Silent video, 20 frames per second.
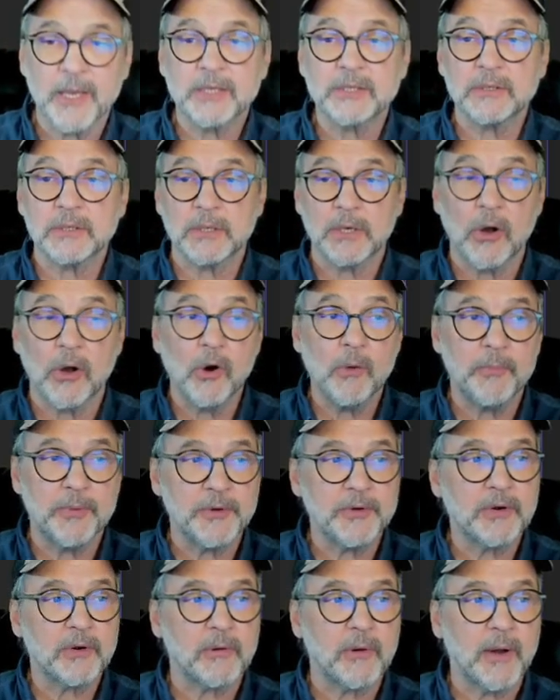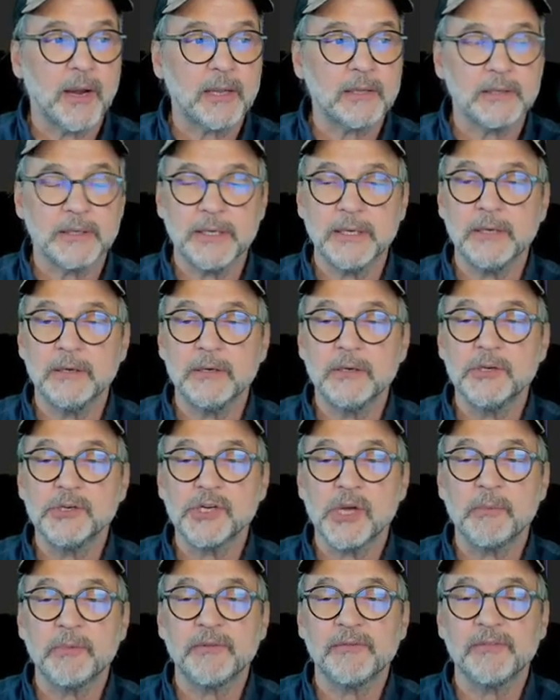sure it opened correctly.
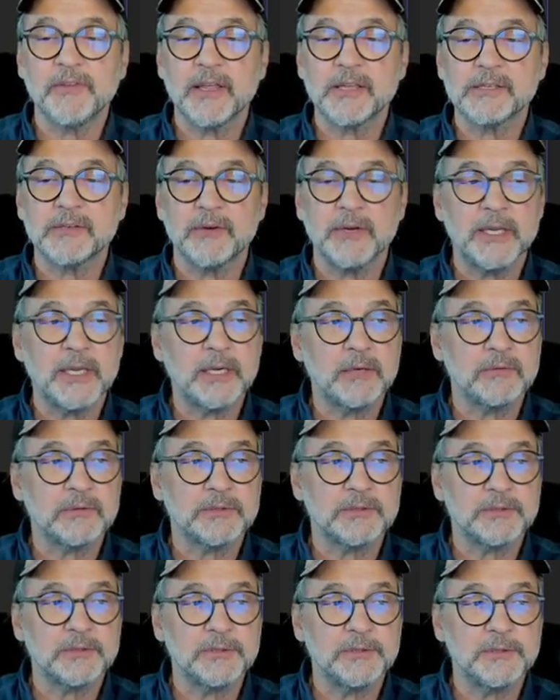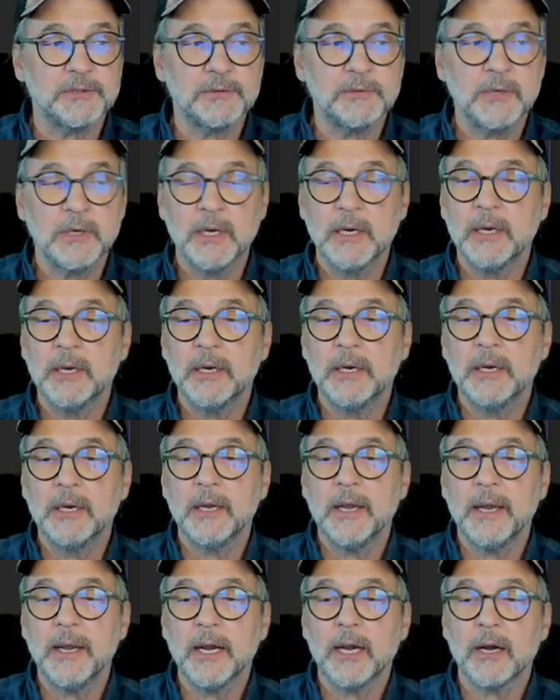Jump is less than or equal to
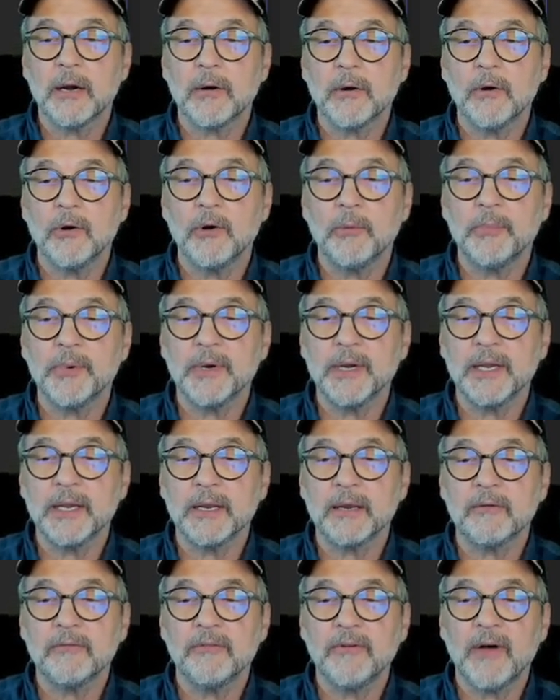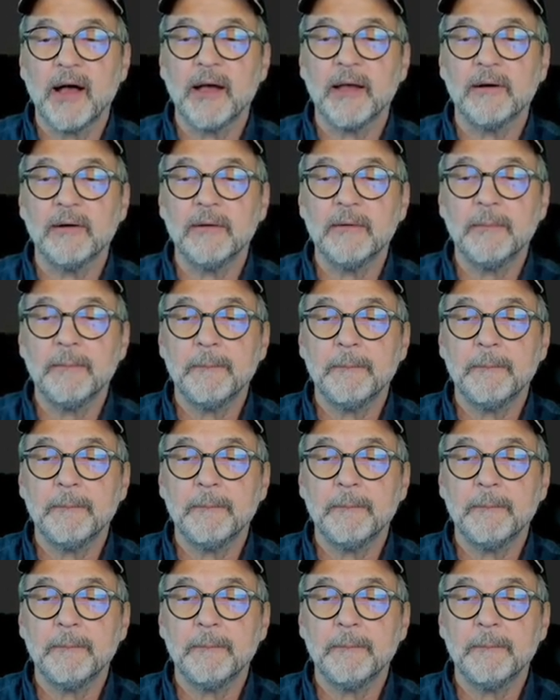error opening file.